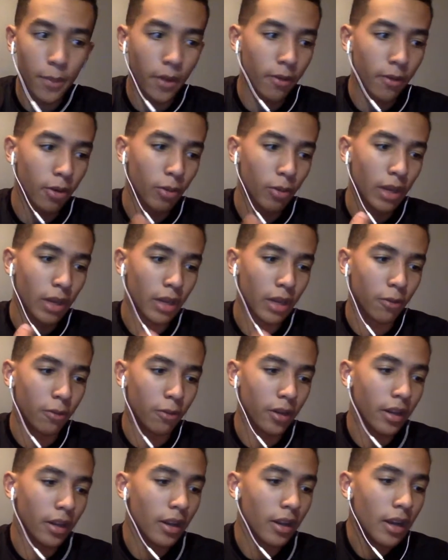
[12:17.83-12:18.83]
I would have rather
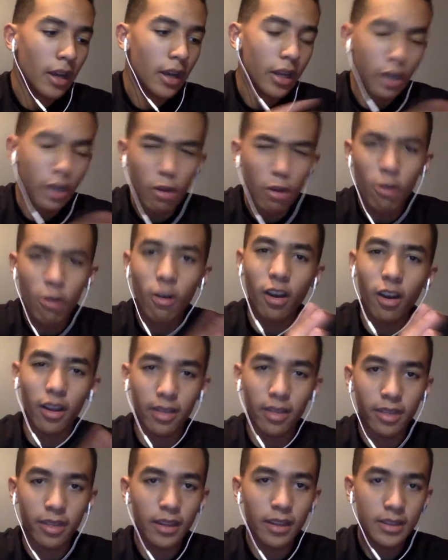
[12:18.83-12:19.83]
wanted new,
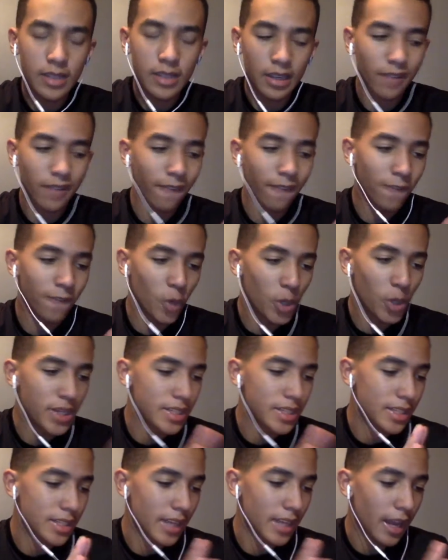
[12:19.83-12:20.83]
authentic
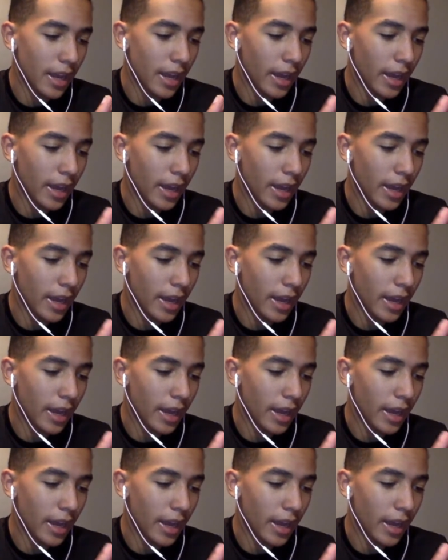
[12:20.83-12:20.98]
voice